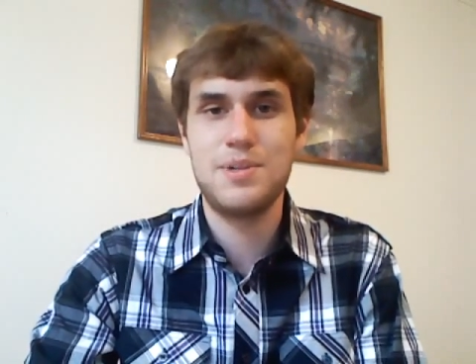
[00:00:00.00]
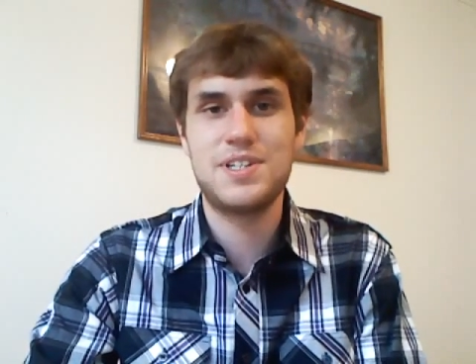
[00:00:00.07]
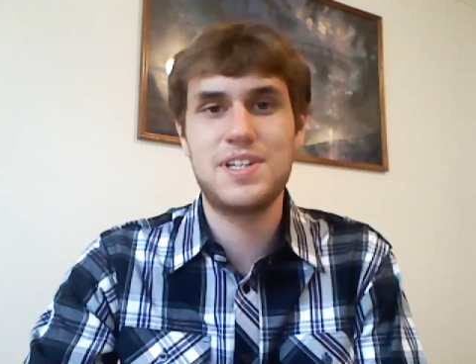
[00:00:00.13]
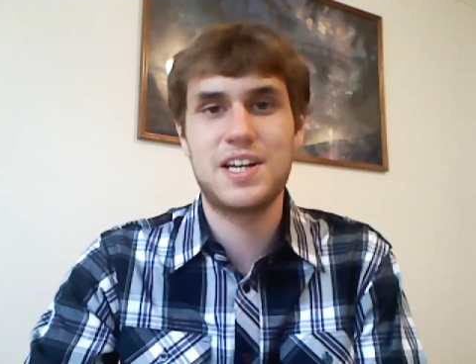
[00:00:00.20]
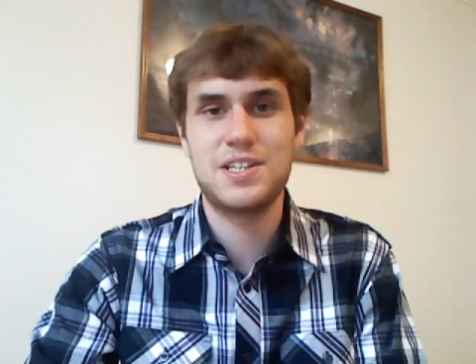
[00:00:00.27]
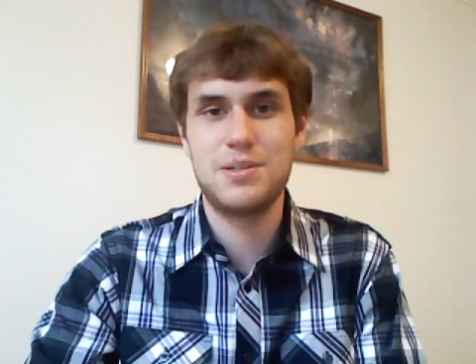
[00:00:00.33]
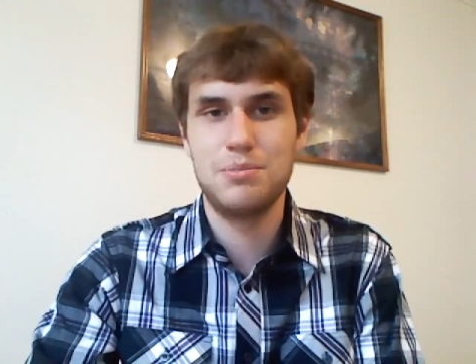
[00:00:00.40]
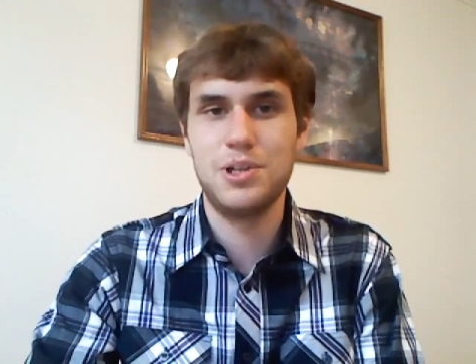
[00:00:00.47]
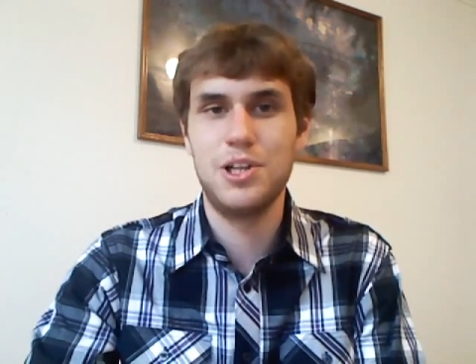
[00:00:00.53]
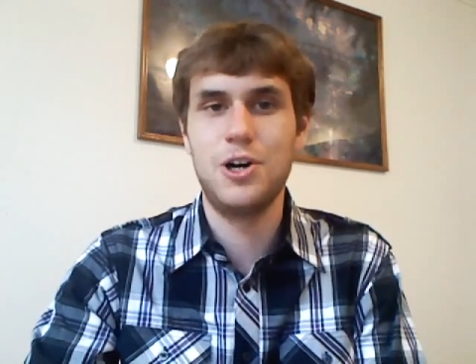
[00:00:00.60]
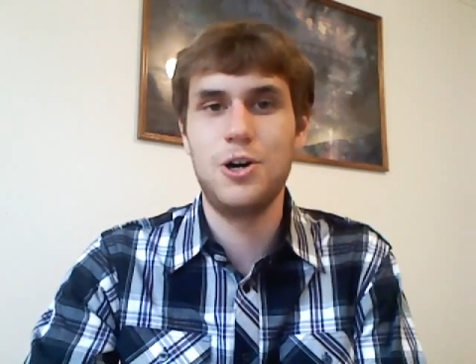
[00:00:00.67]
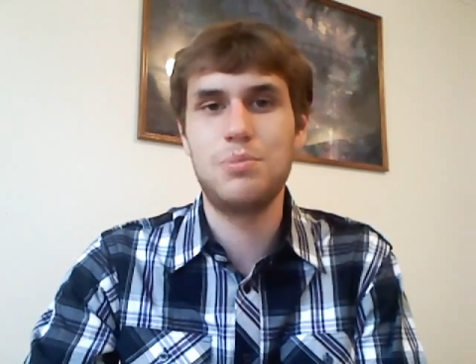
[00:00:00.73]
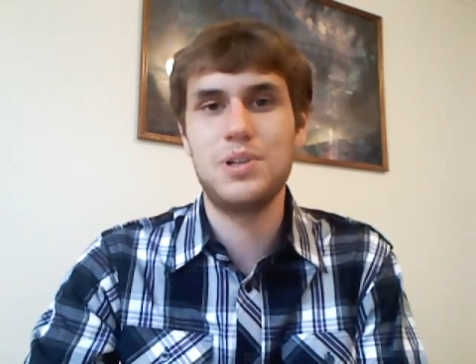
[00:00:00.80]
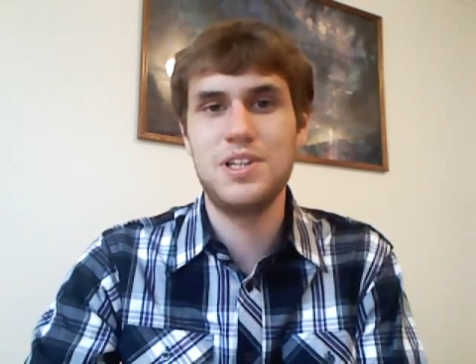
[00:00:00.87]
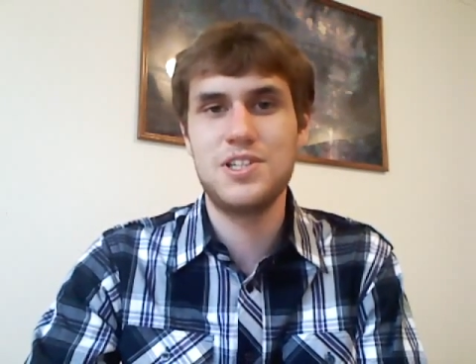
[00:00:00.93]
section below.
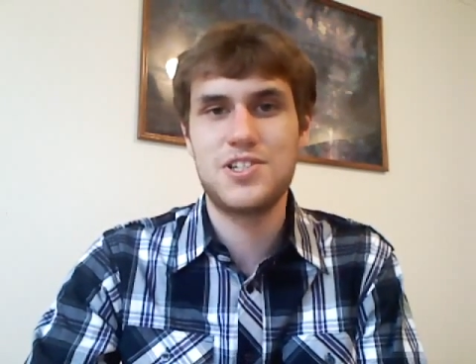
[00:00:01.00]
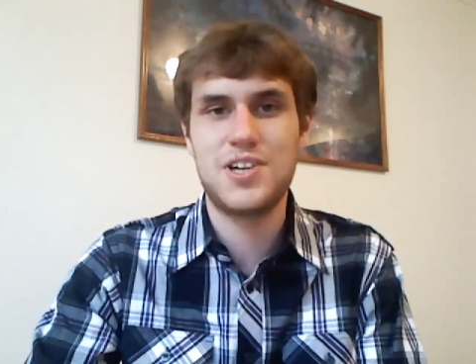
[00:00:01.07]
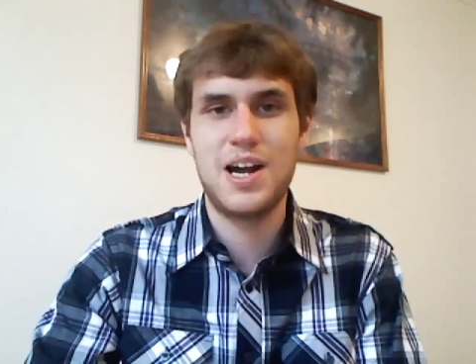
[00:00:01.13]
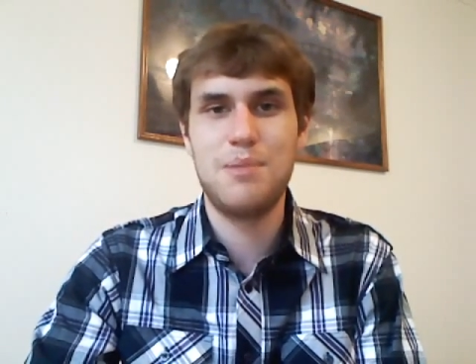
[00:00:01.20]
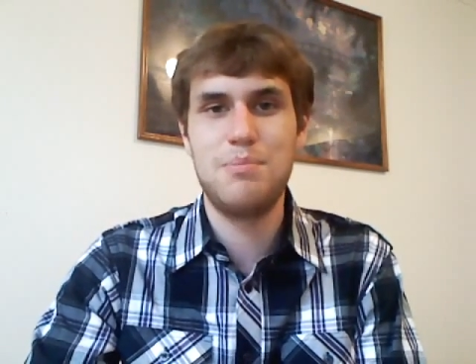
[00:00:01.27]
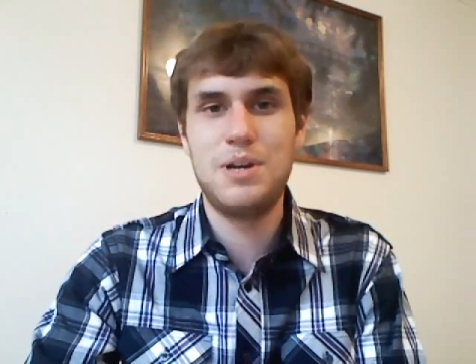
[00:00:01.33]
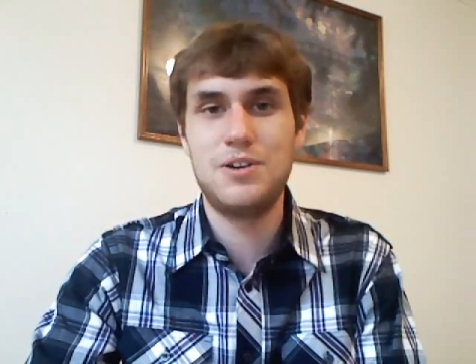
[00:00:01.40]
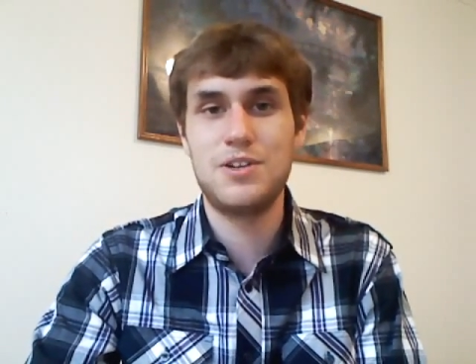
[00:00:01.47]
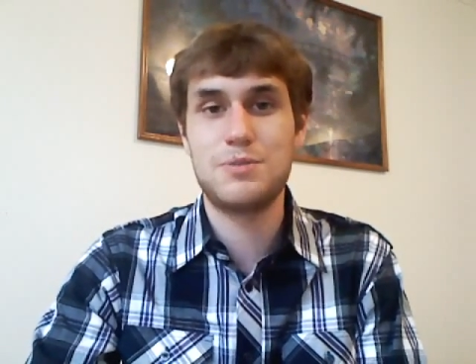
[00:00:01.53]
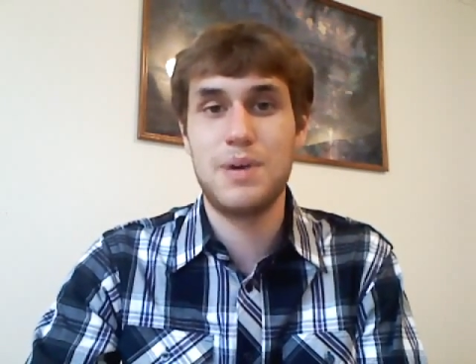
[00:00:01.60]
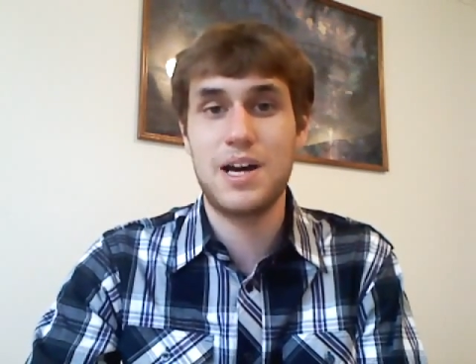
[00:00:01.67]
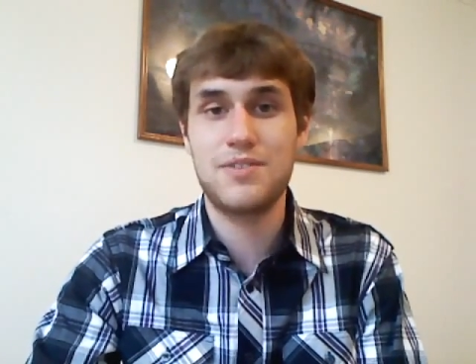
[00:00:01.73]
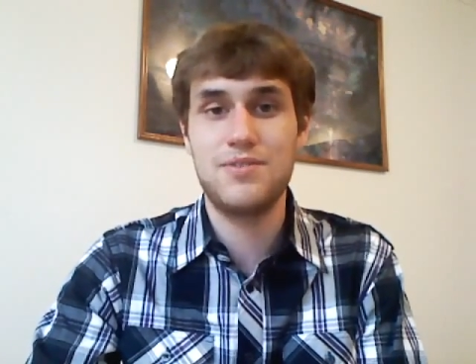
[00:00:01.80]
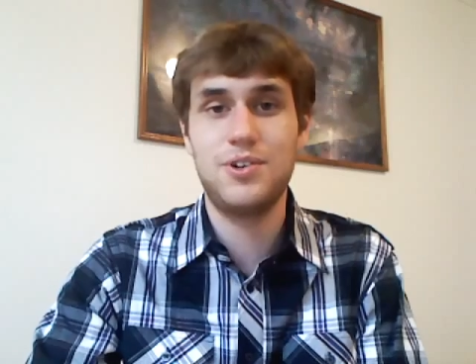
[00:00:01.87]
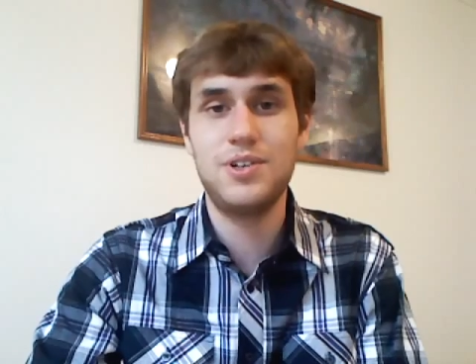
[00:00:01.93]
Please try and be
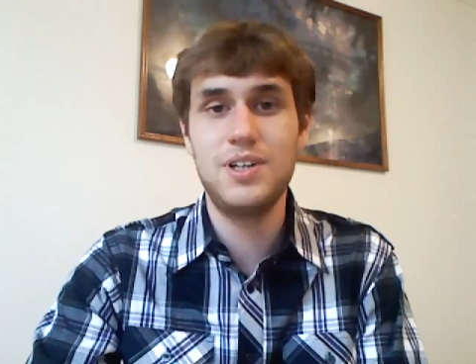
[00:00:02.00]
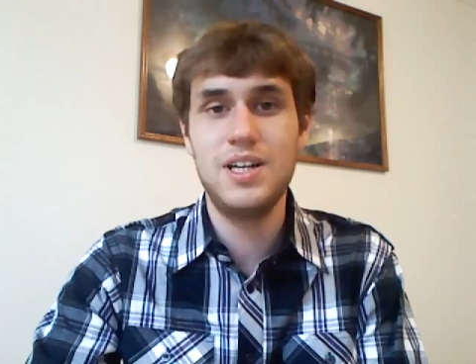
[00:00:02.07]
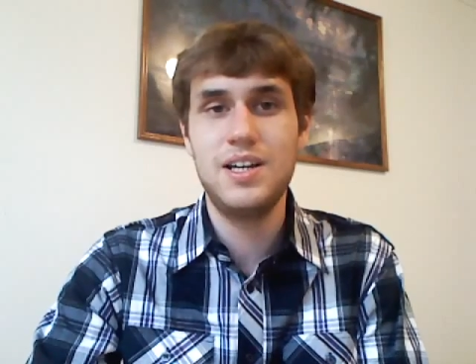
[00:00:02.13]
respectful.